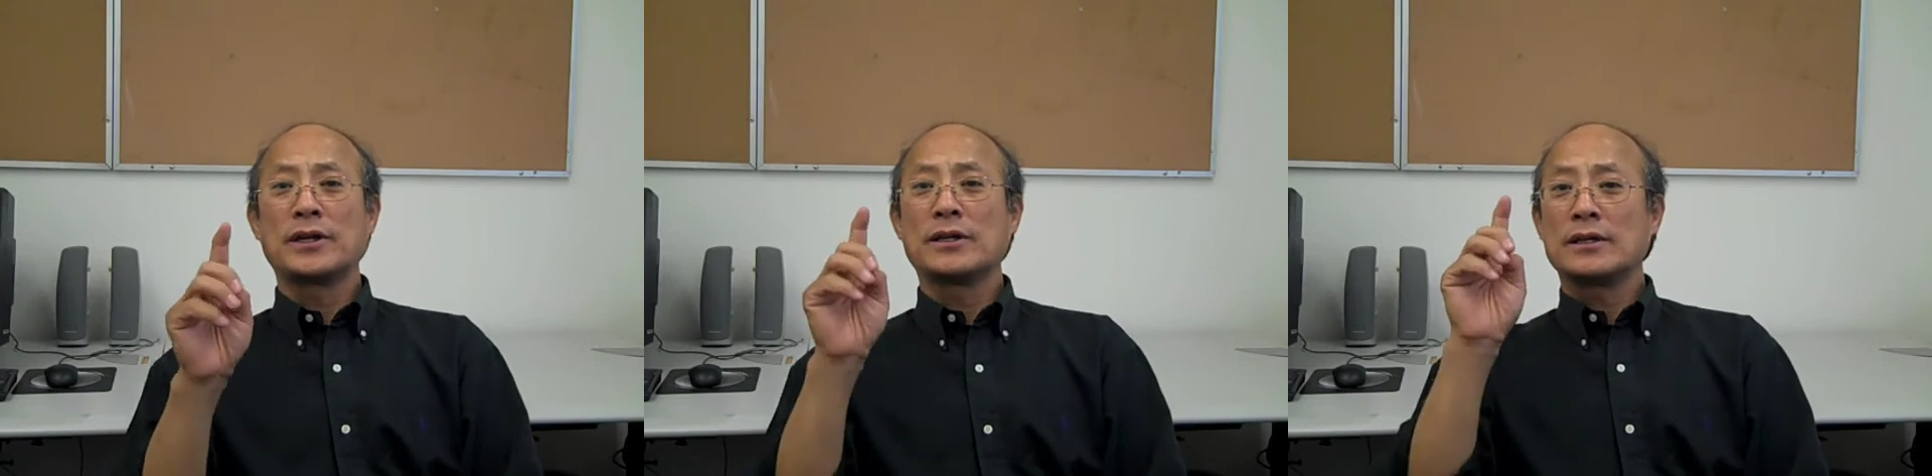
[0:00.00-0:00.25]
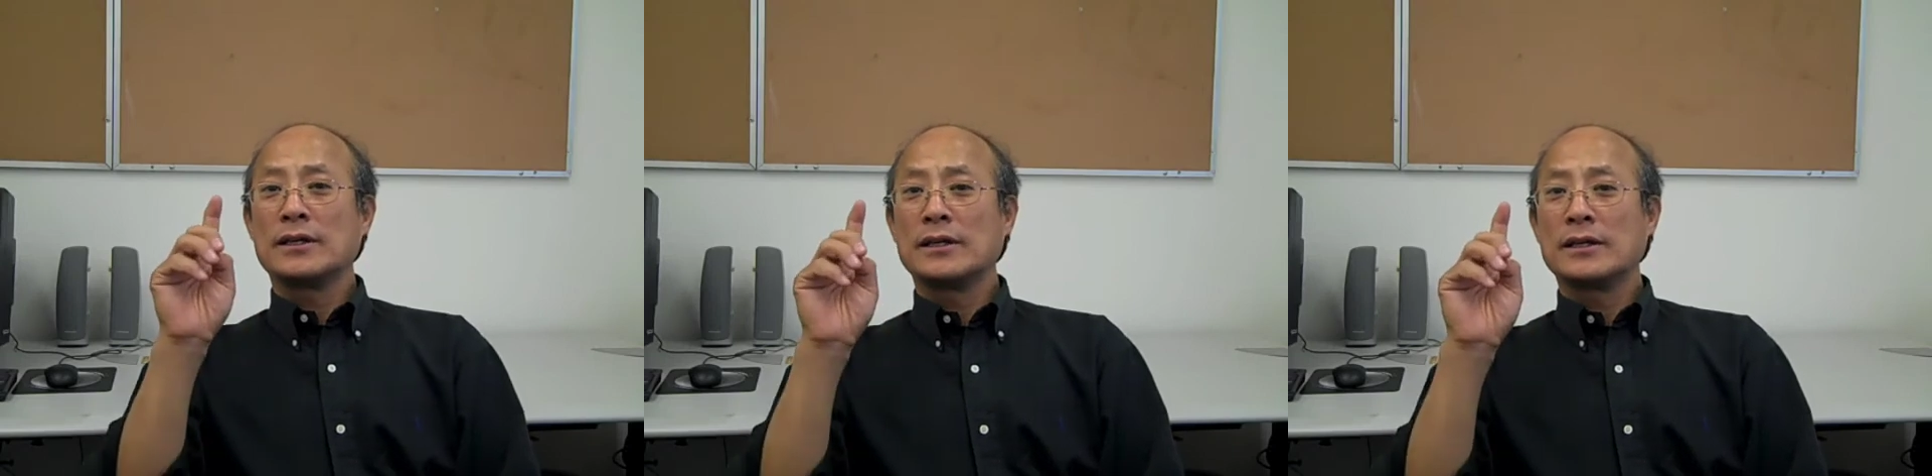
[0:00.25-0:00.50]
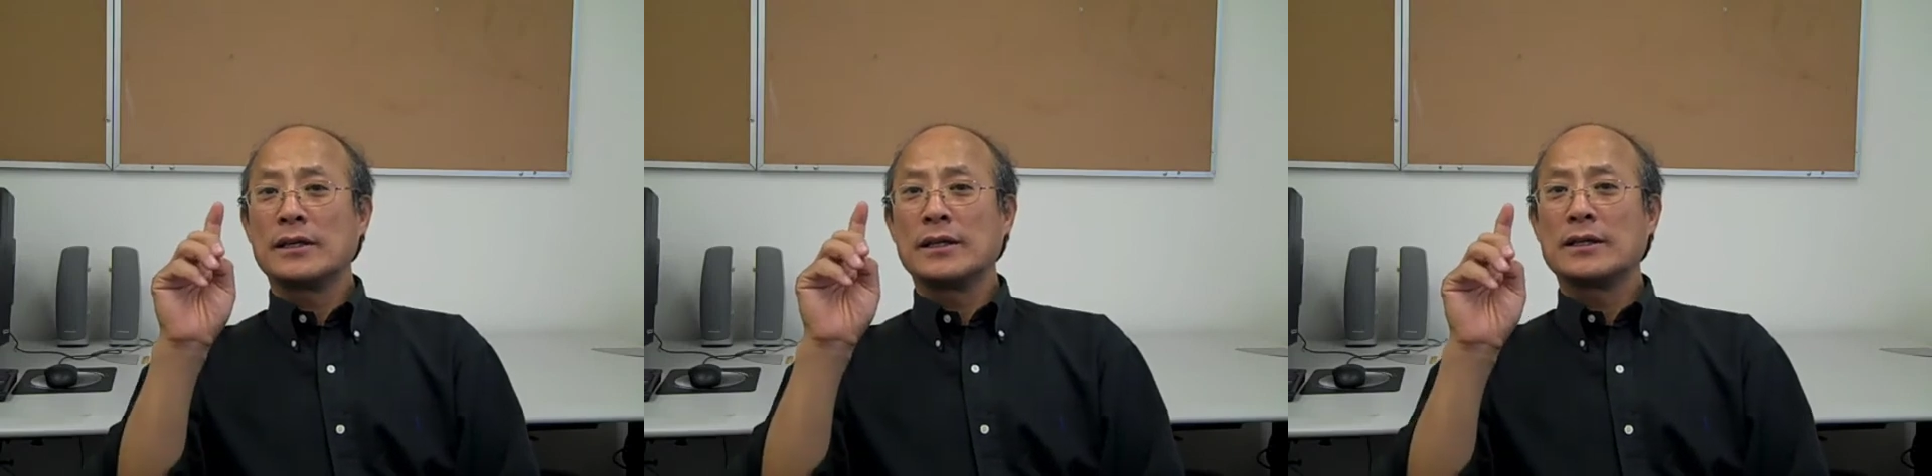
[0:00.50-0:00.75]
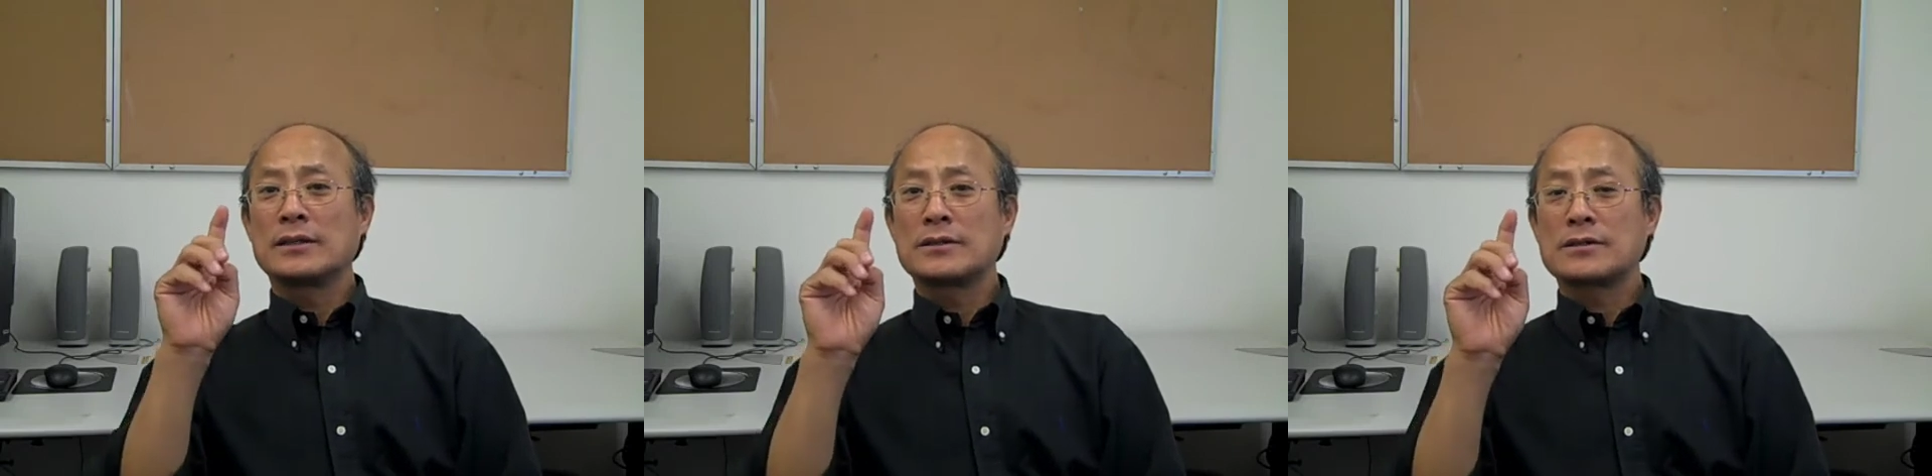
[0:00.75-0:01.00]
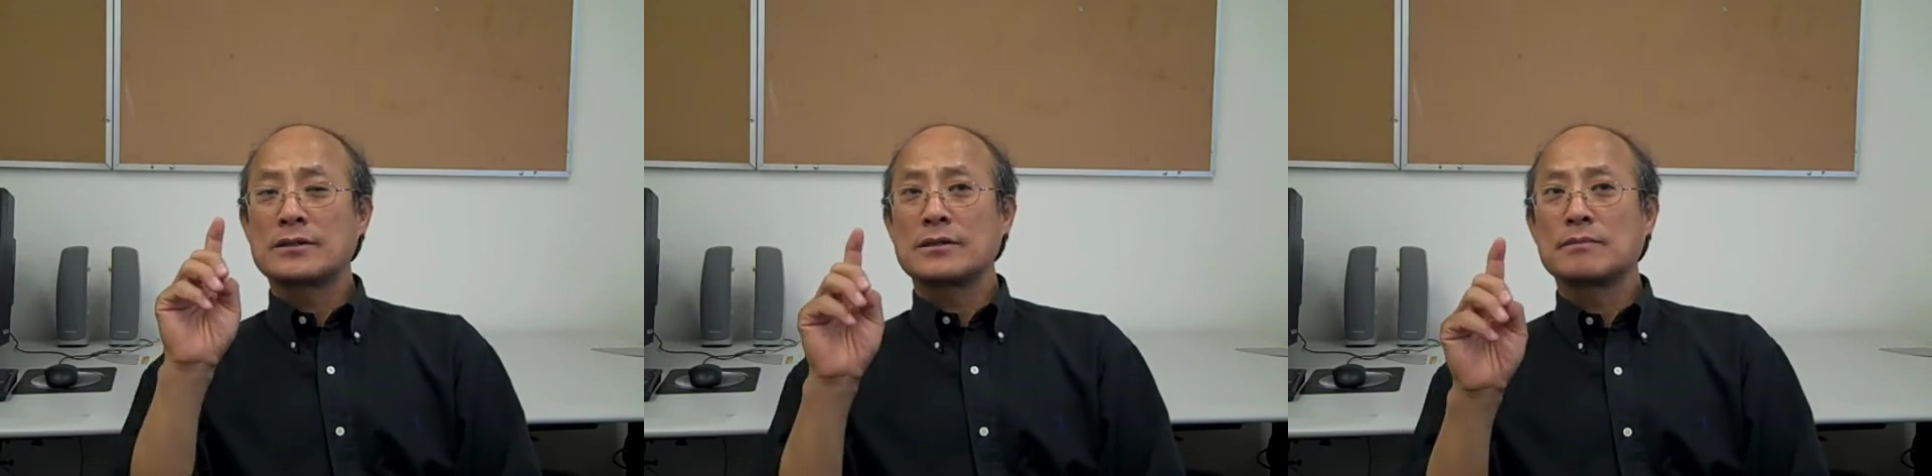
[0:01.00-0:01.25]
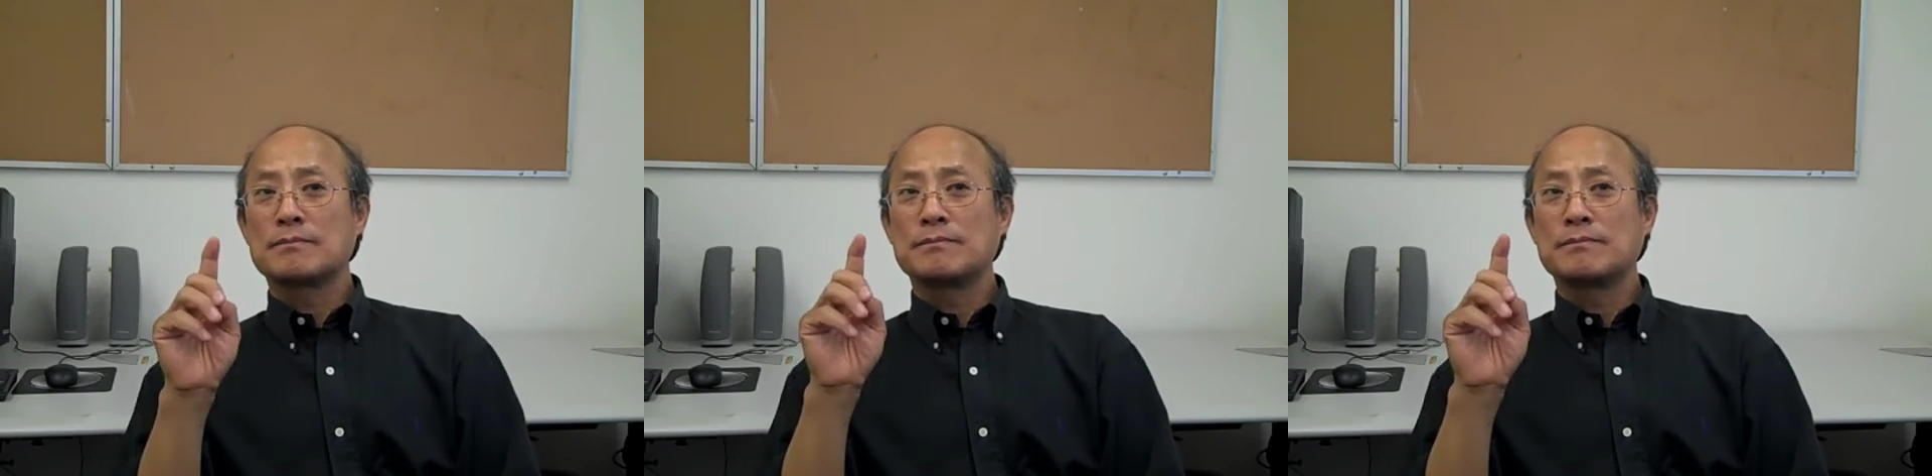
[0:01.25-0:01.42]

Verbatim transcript: think it's,